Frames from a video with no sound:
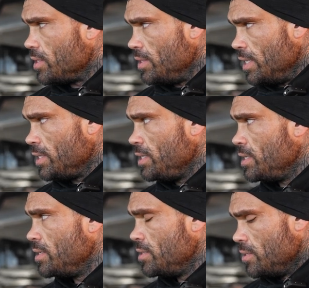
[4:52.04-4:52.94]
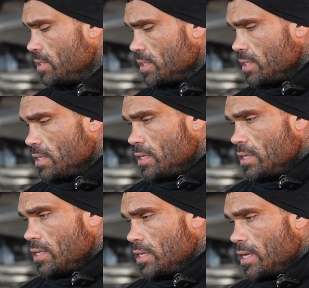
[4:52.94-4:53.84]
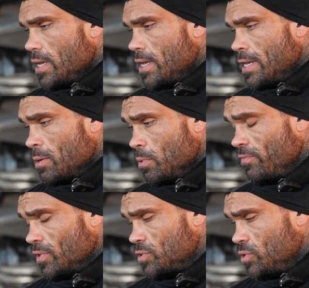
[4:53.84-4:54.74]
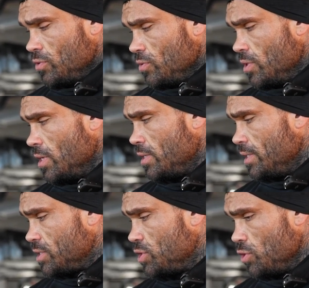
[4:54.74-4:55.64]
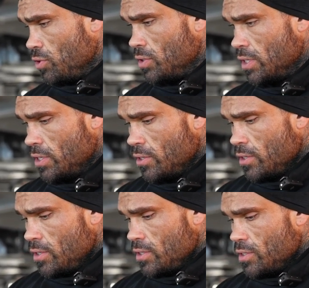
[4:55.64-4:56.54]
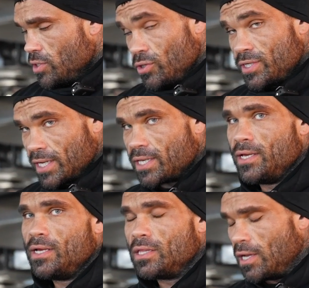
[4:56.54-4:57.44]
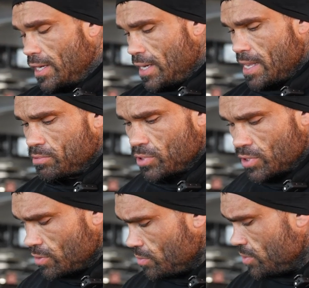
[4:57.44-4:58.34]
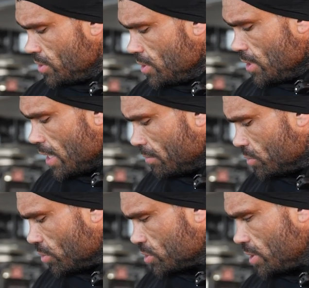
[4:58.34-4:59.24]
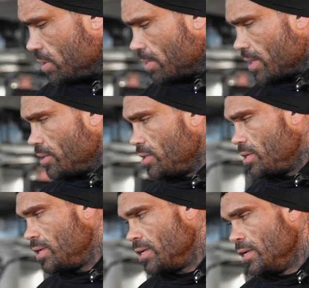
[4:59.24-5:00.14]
kneeling. And now we're moving on to this new tech line hamstring curl, M torture, plate loaded.